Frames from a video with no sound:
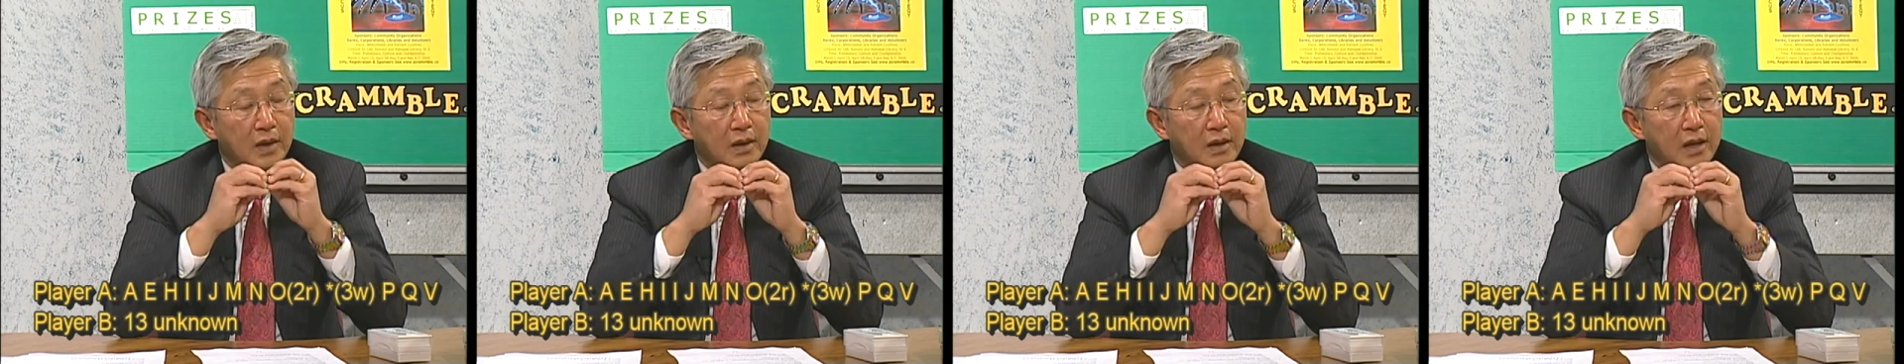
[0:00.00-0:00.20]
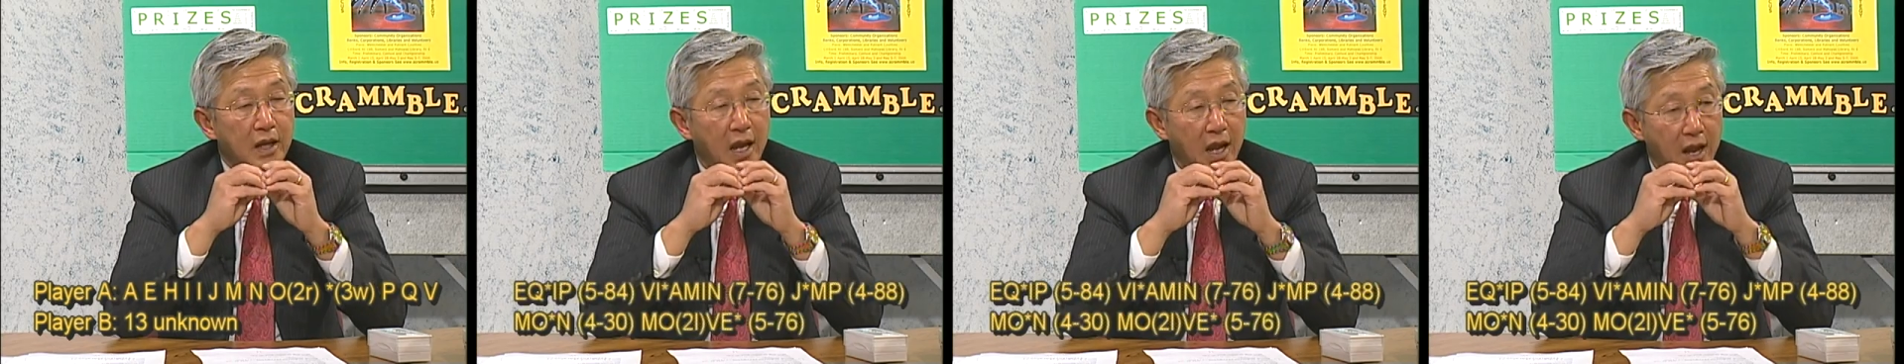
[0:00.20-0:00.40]

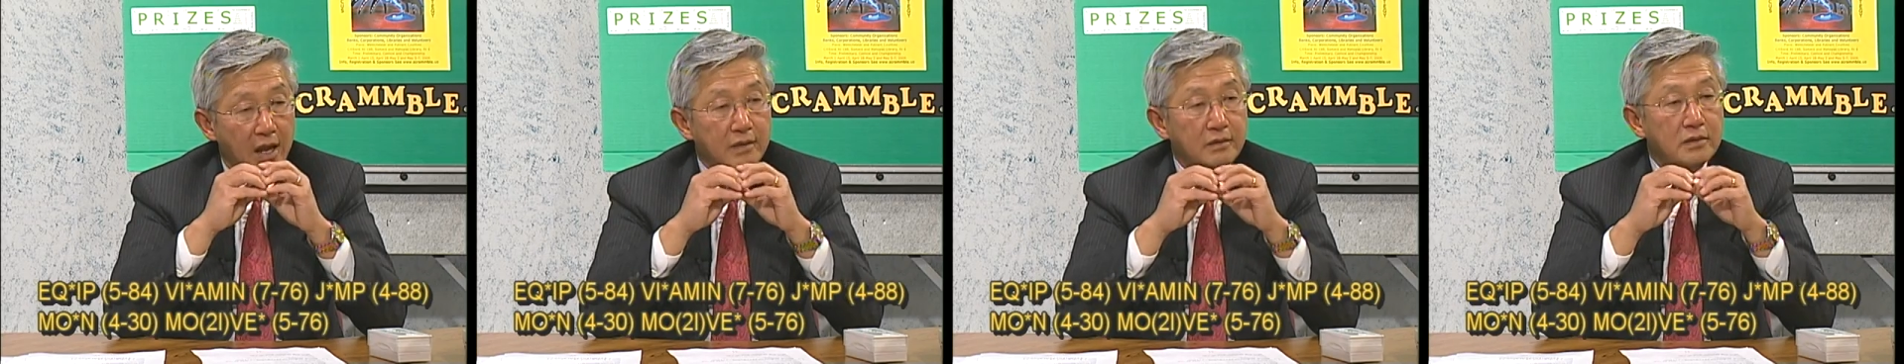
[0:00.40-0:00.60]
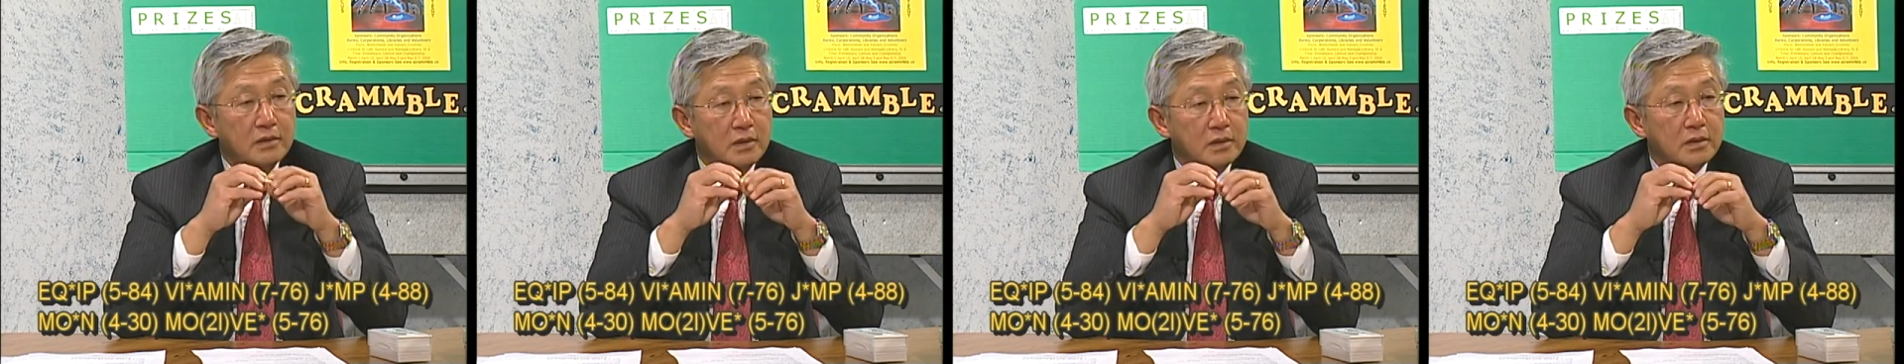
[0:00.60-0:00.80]

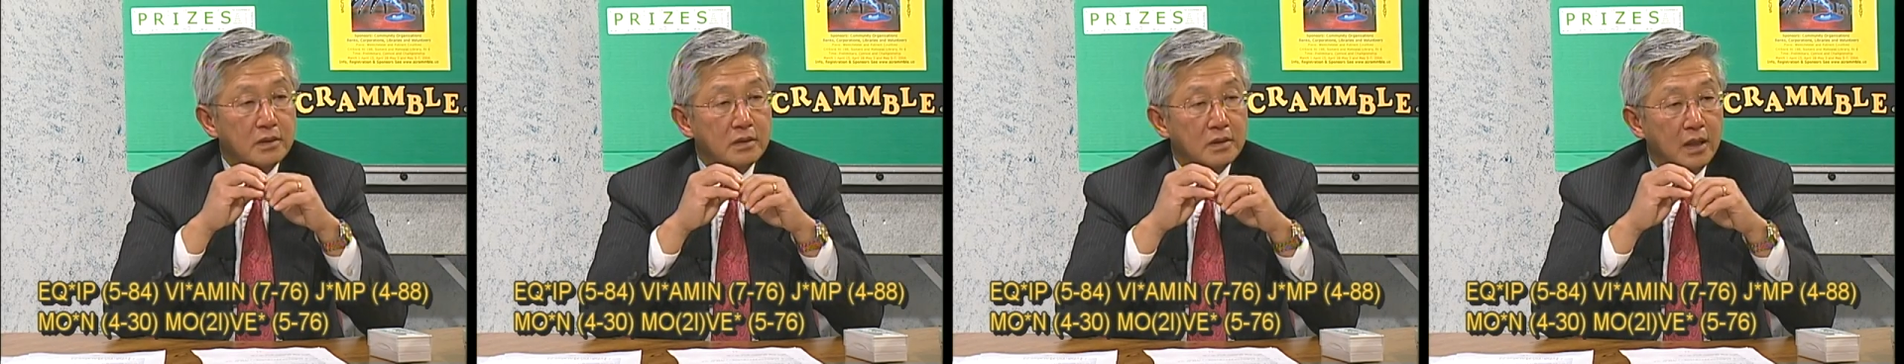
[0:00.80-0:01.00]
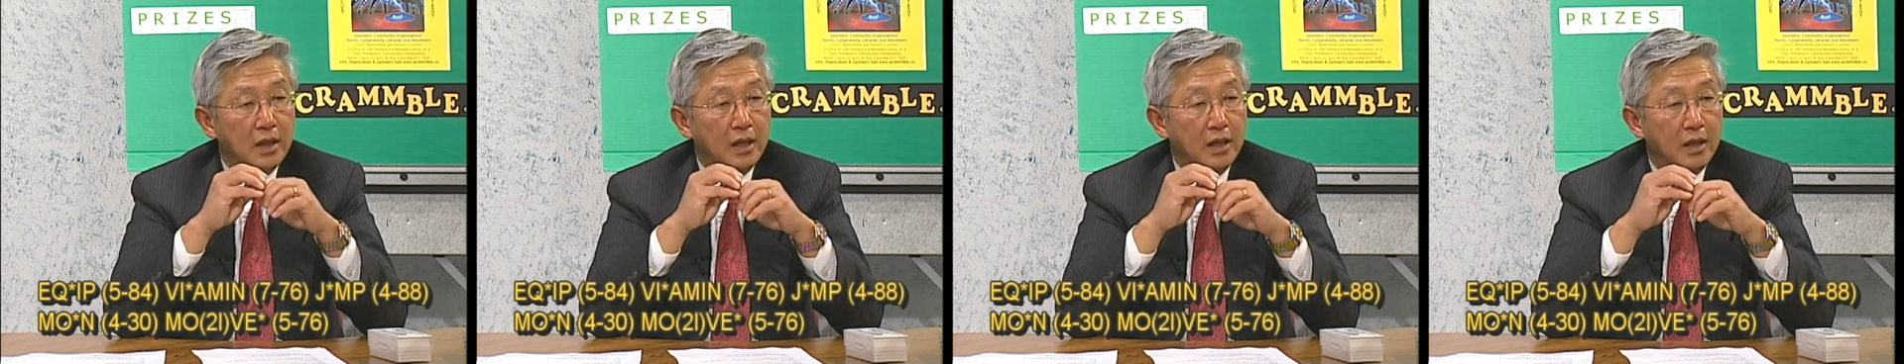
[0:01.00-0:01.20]
can
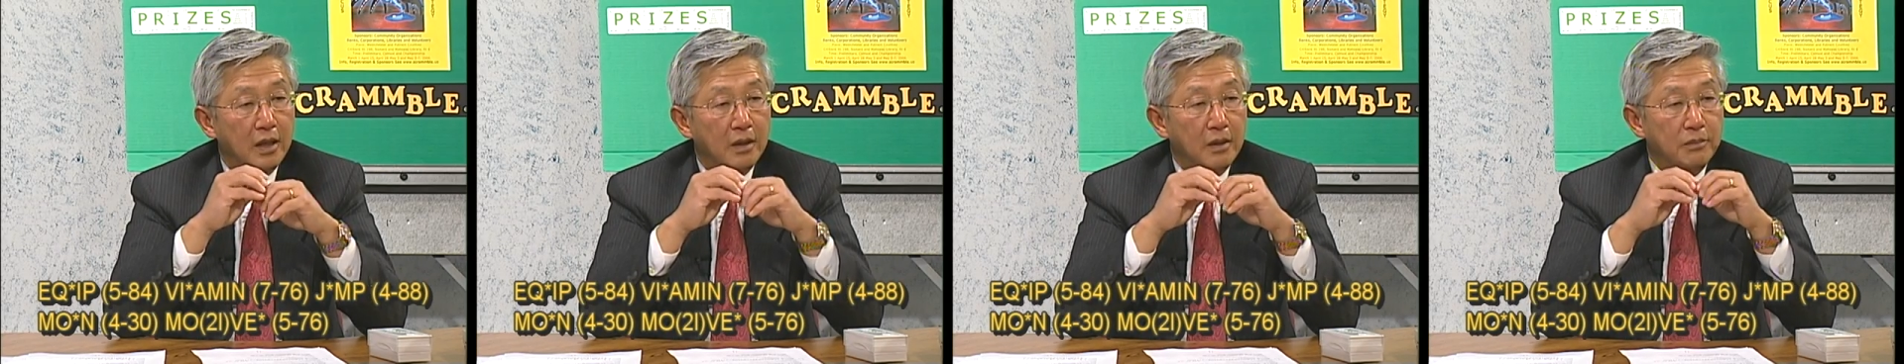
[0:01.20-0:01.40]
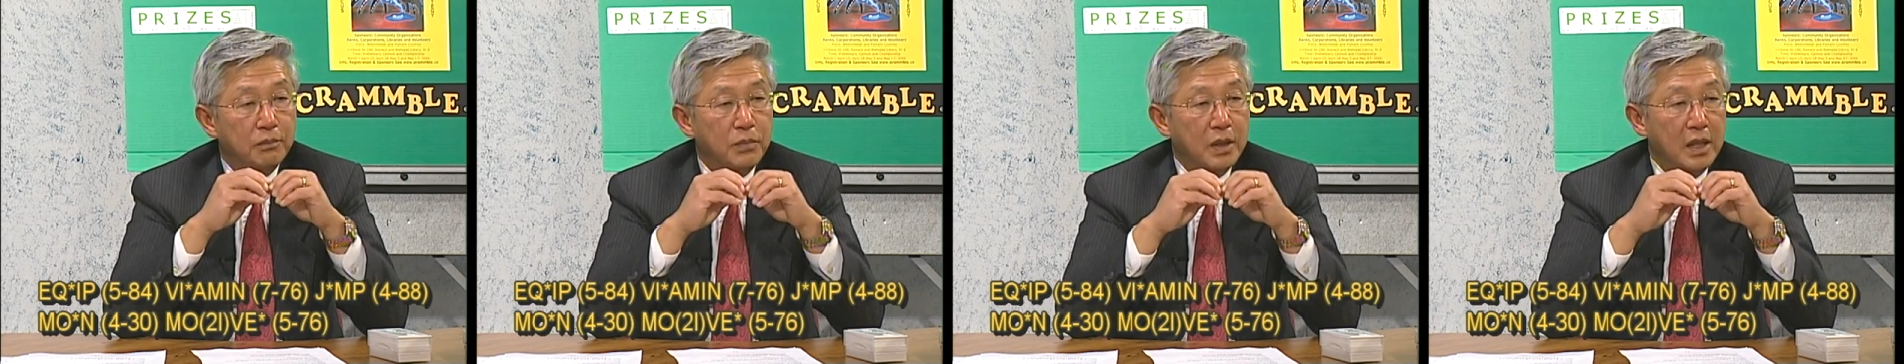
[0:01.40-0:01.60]

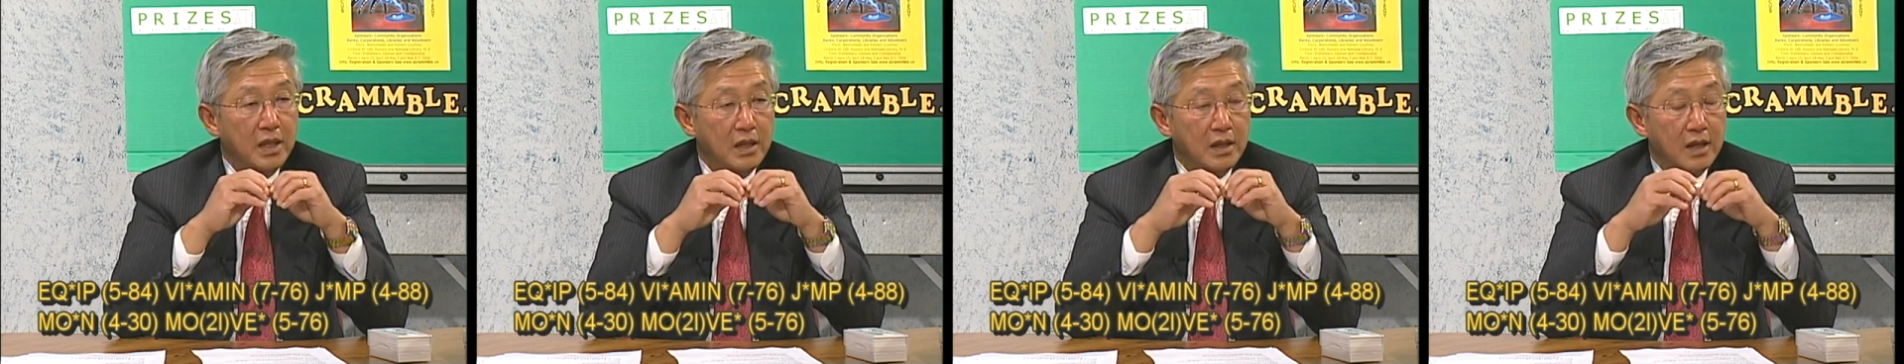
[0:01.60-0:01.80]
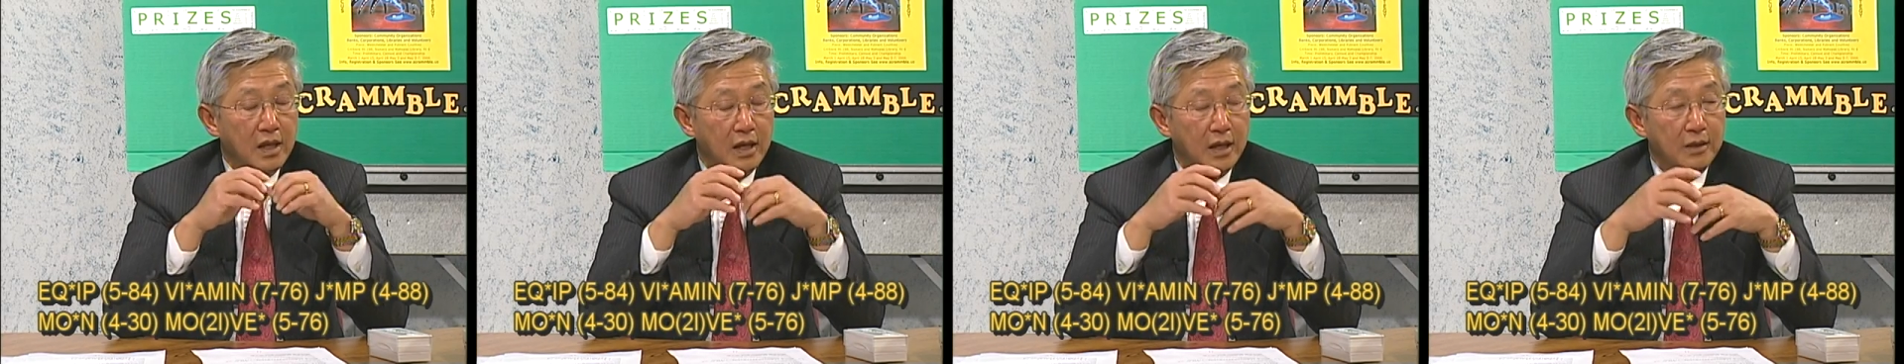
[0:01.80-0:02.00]

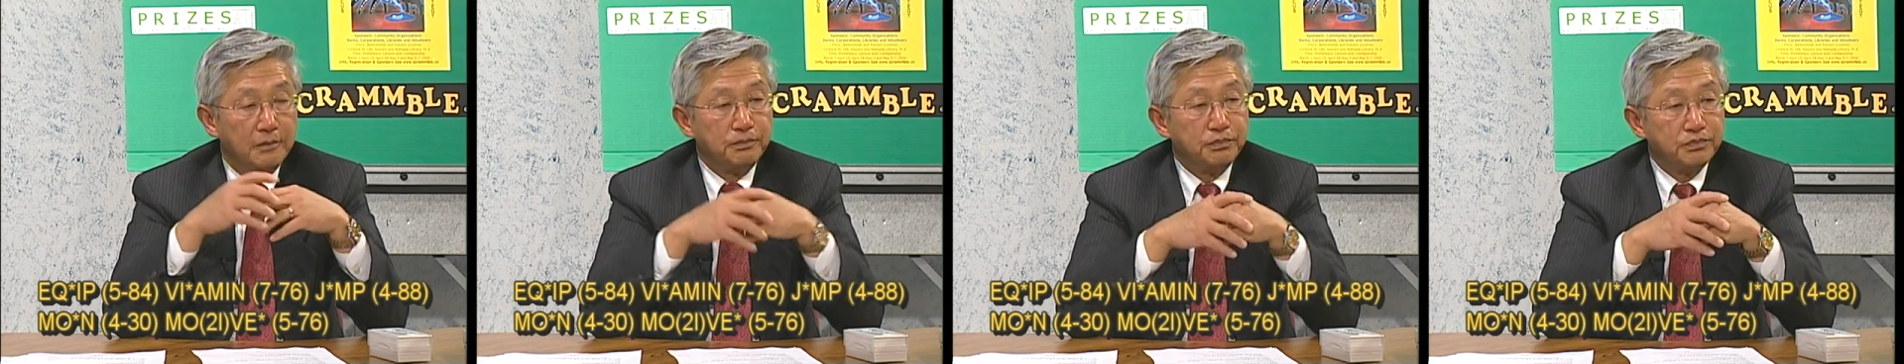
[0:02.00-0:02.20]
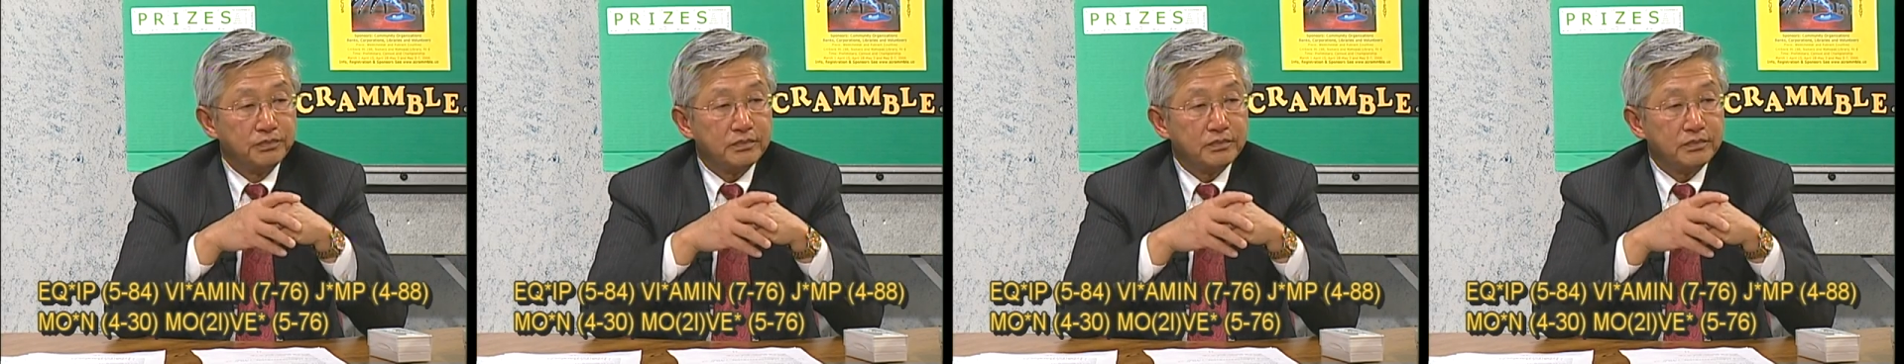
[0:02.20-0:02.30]
be a